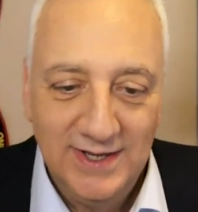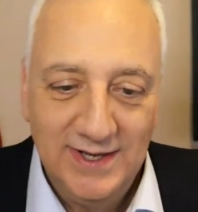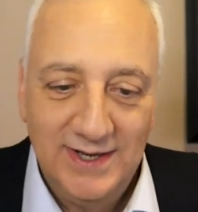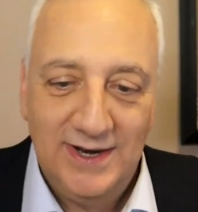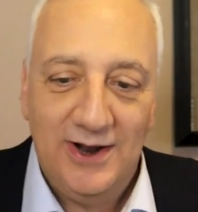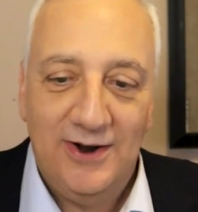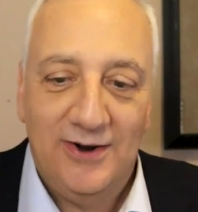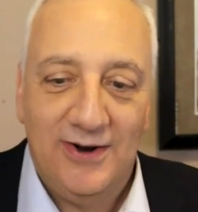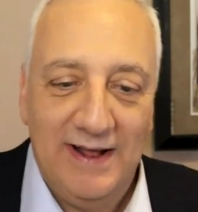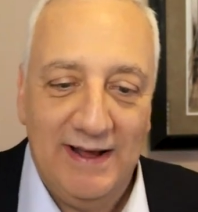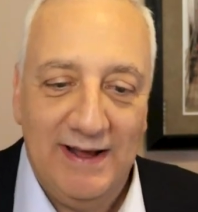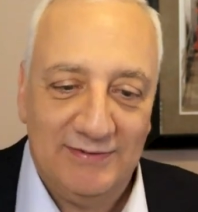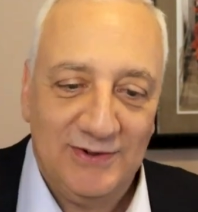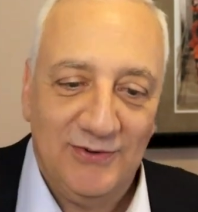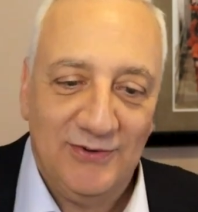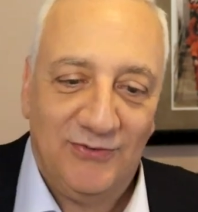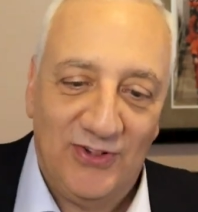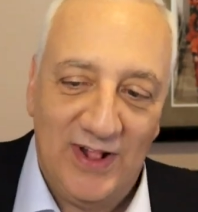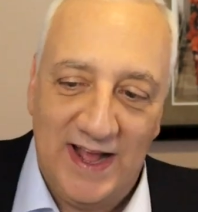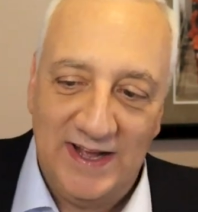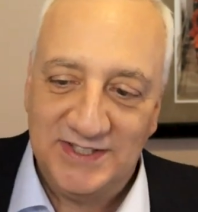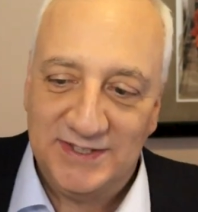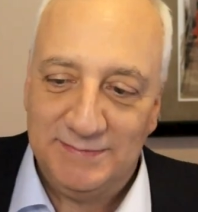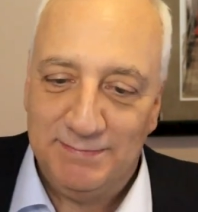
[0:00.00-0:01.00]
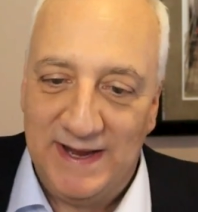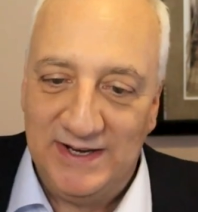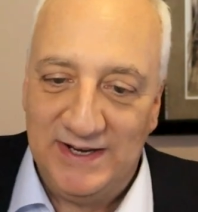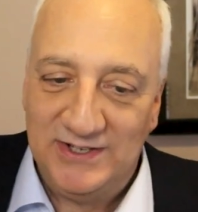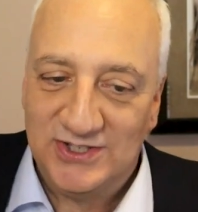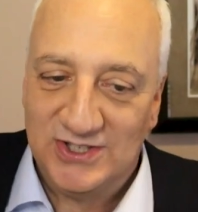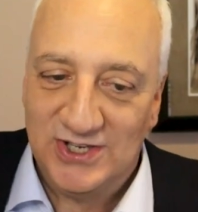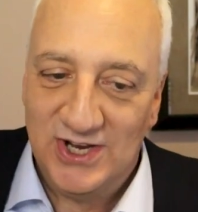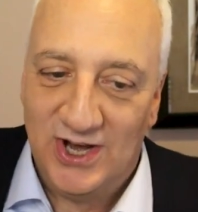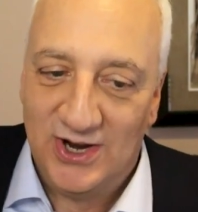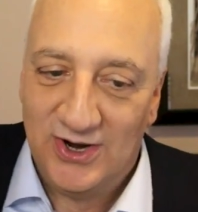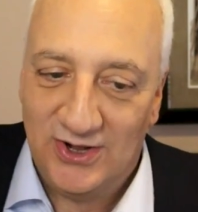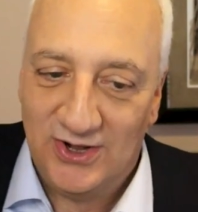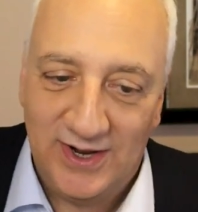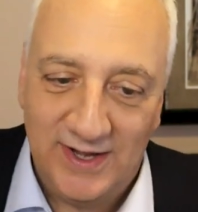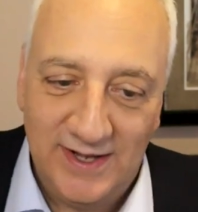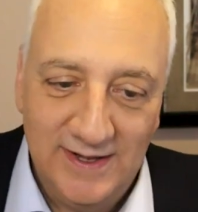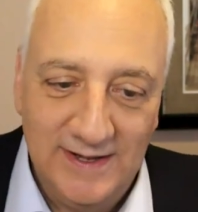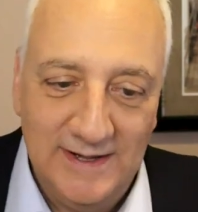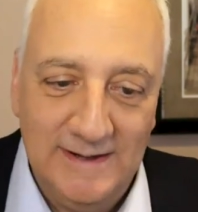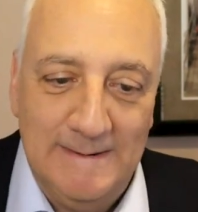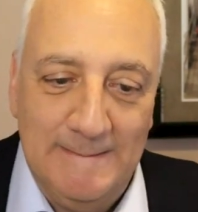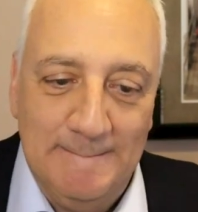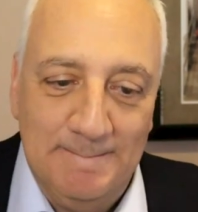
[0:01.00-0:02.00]
They don't have to fly a space
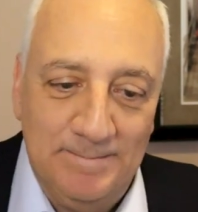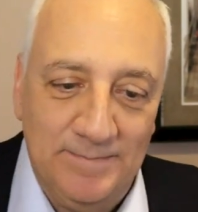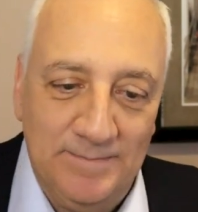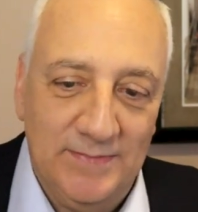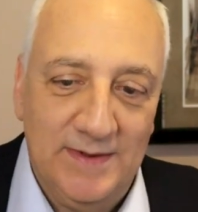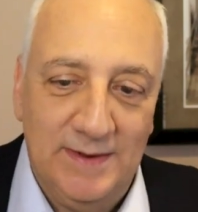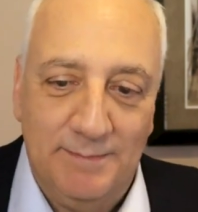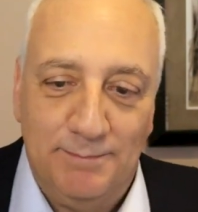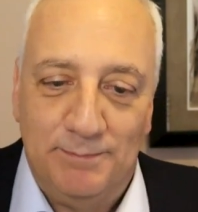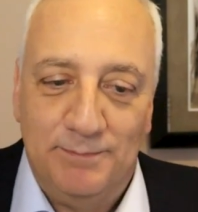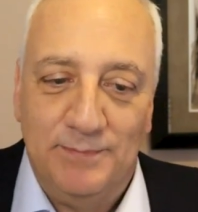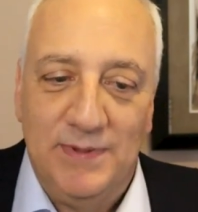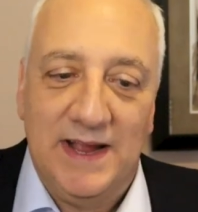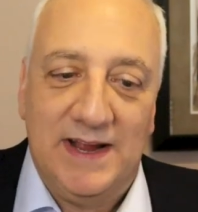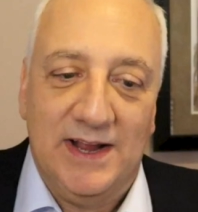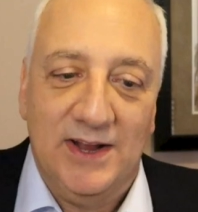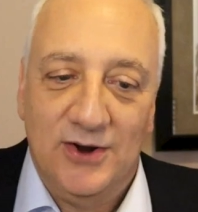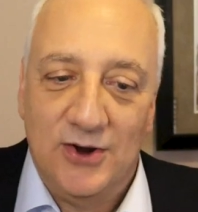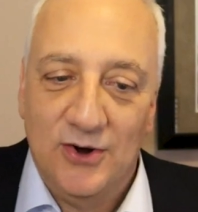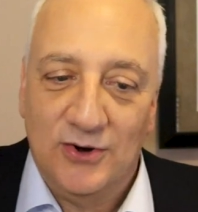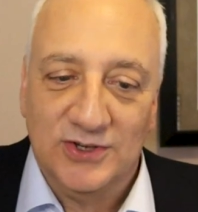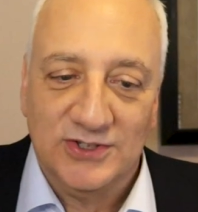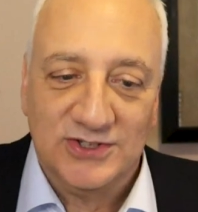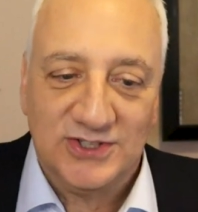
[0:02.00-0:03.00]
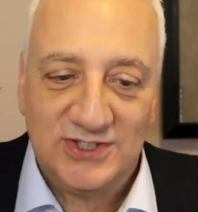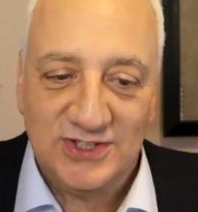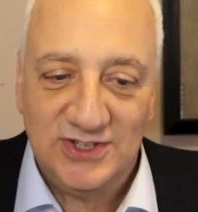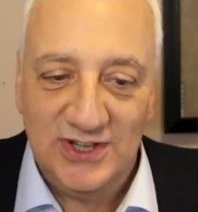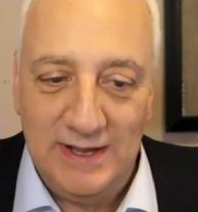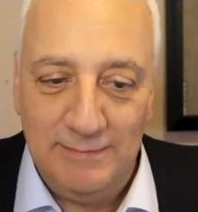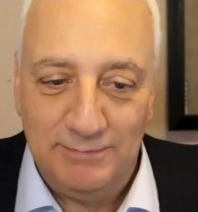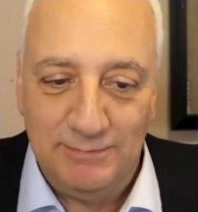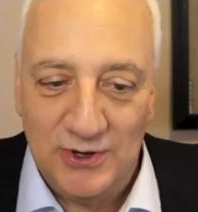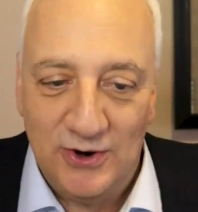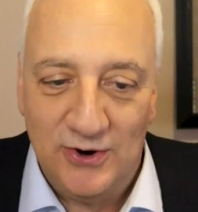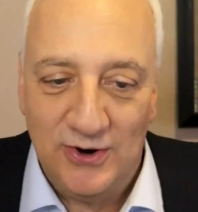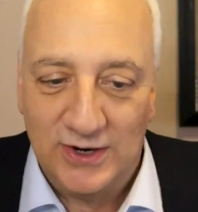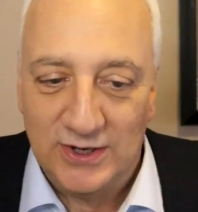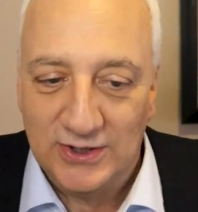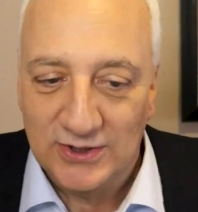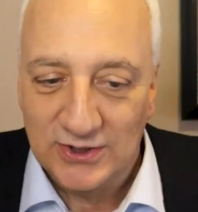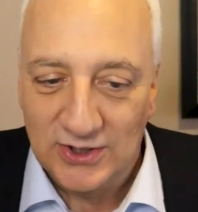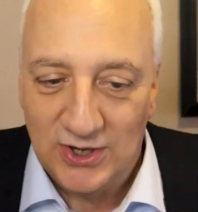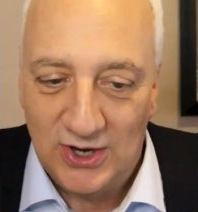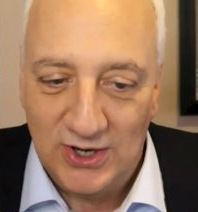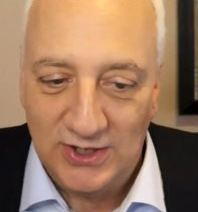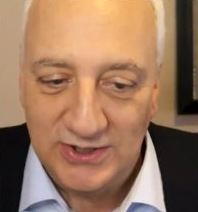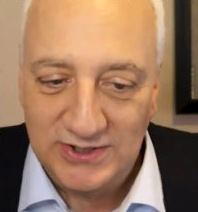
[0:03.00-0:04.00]
shuttle they can go to sleep during
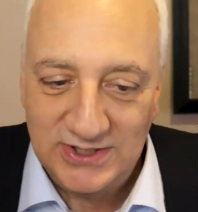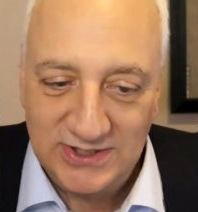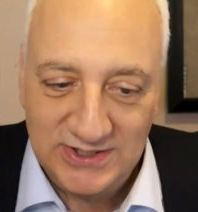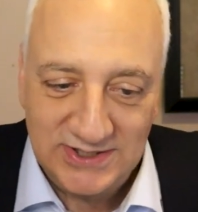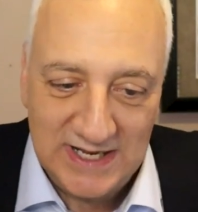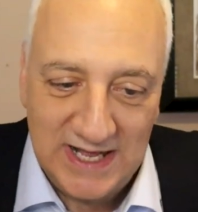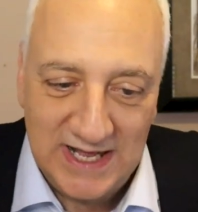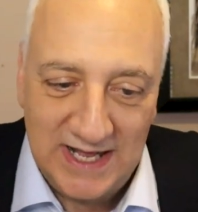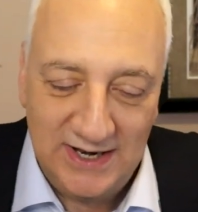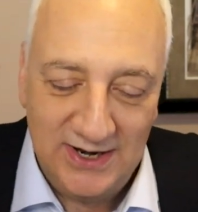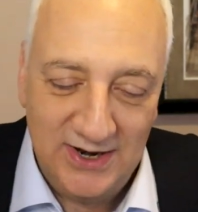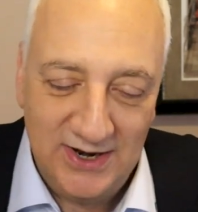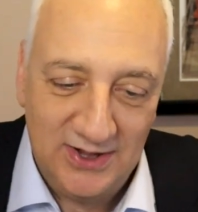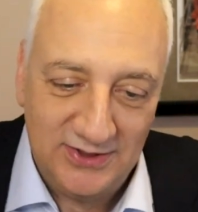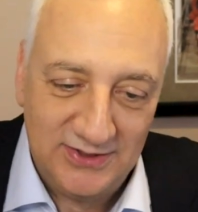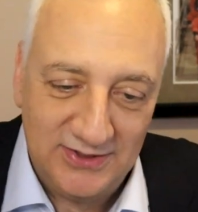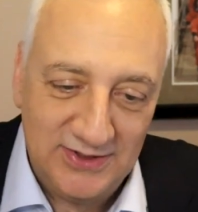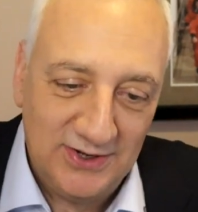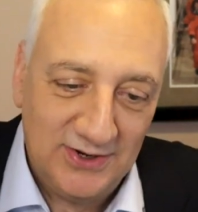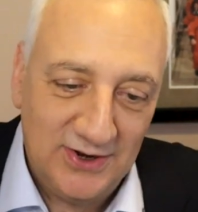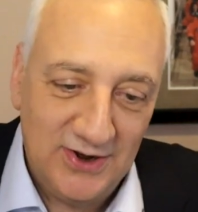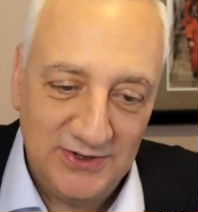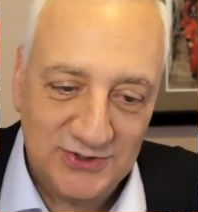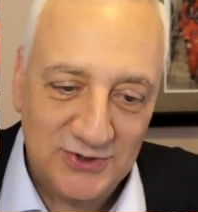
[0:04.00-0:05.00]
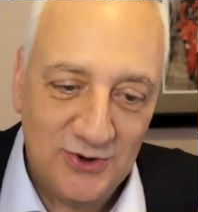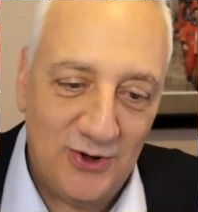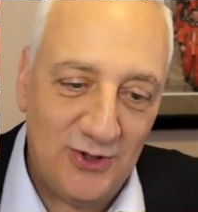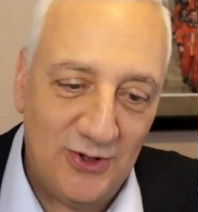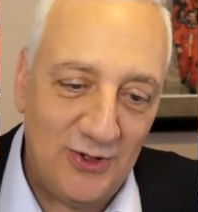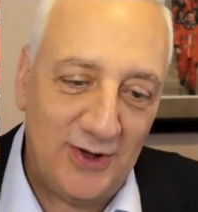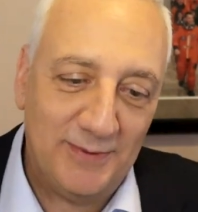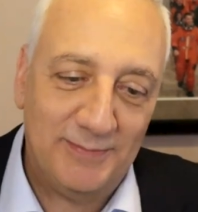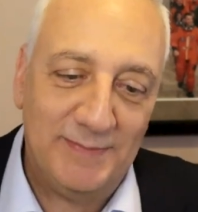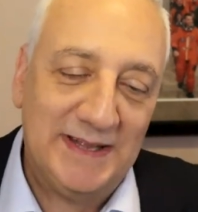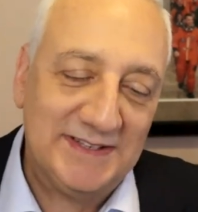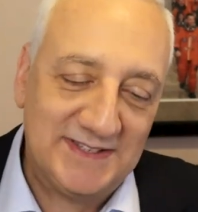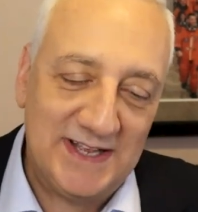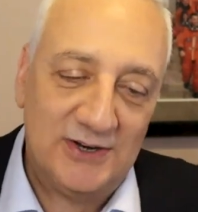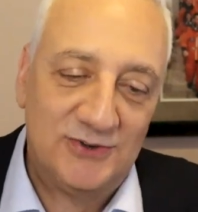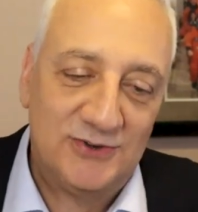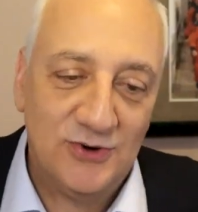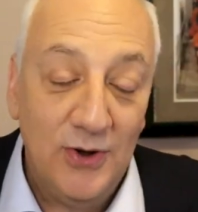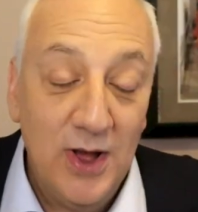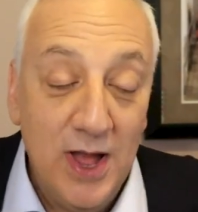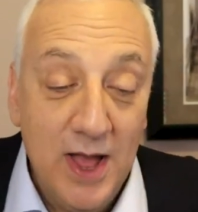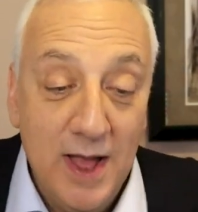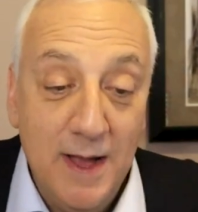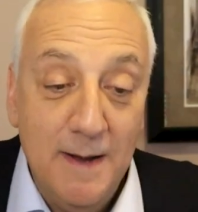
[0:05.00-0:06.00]
a launch. There's not nothing. It's all up. That's not
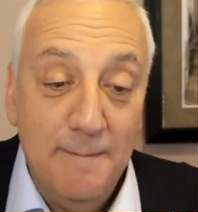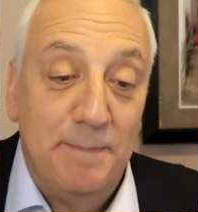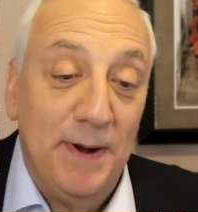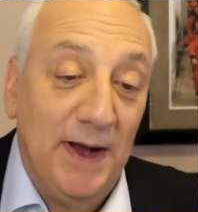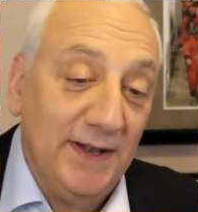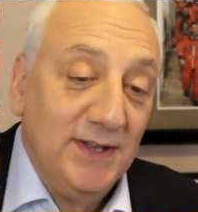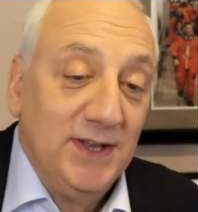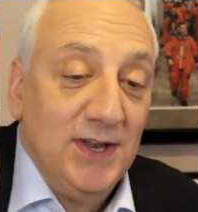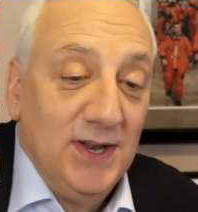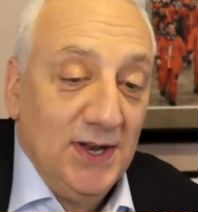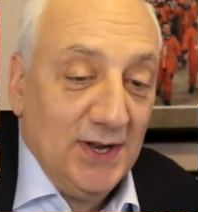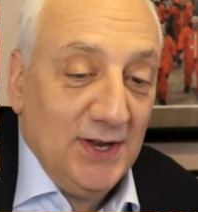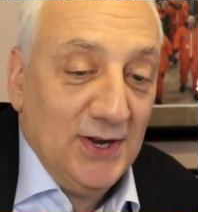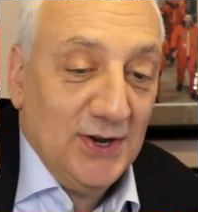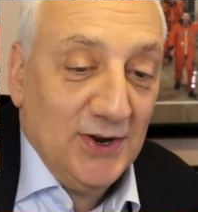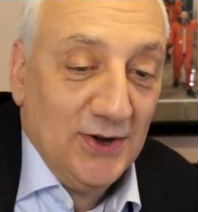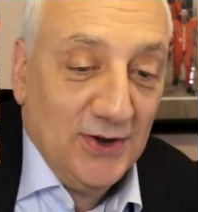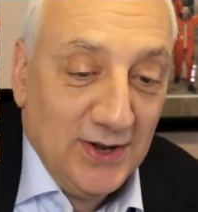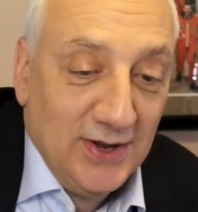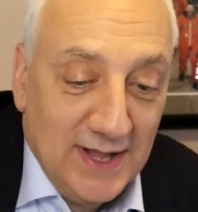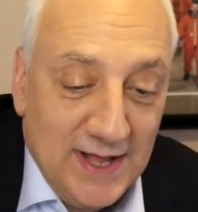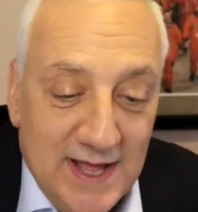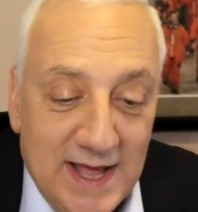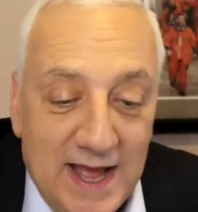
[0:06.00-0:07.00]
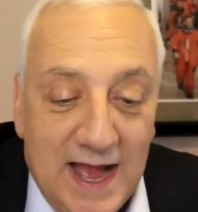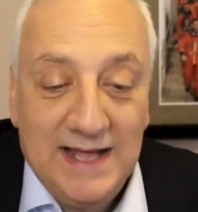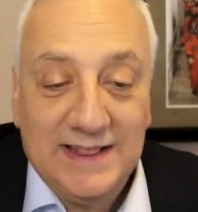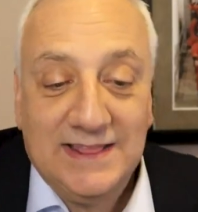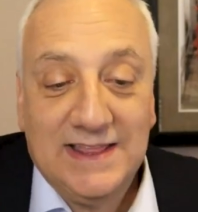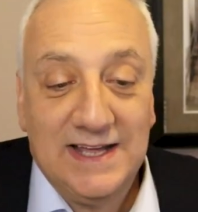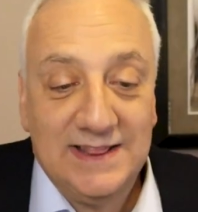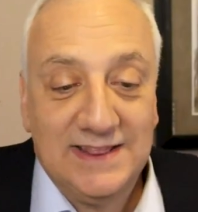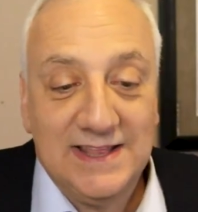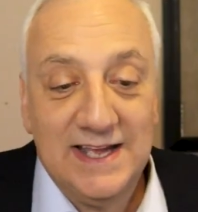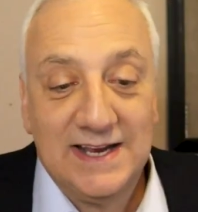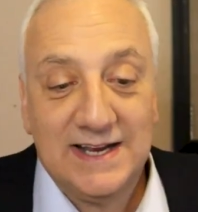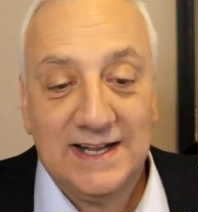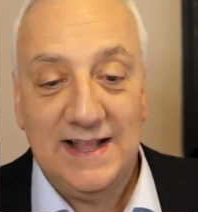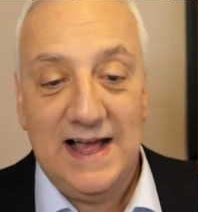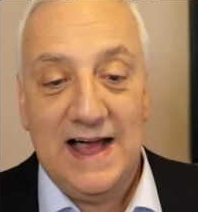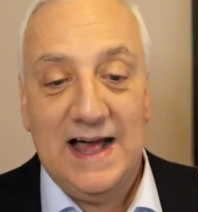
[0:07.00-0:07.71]
true. But you know, I, I, think a